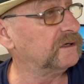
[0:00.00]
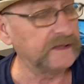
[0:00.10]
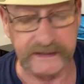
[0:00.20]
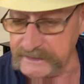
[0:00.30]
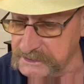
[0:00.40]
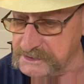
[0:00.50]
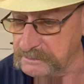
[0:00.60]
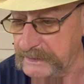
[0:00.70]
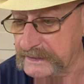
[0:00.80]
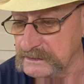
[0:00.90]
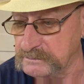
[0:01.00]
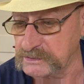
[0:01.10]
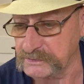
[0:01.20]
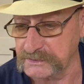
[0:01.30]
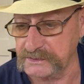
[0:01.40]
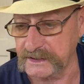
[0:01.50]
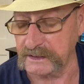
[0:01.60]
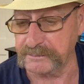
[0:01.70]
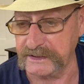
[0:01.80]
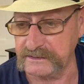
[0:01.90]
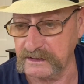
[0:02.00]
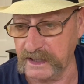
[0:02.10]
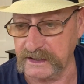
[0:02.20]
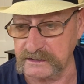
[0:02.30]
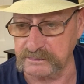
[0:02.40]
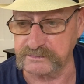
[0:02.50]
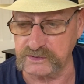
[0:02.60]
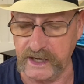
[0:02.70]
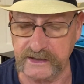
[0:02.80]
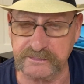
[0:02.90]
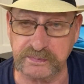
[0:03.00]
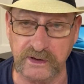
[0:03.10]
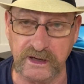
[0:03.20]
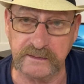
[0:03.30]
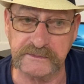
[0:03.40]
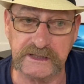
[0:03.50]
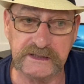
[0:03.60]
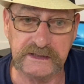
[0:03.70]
And I got to jump back on the bulldozer. I got to paint. I got the tracks primed.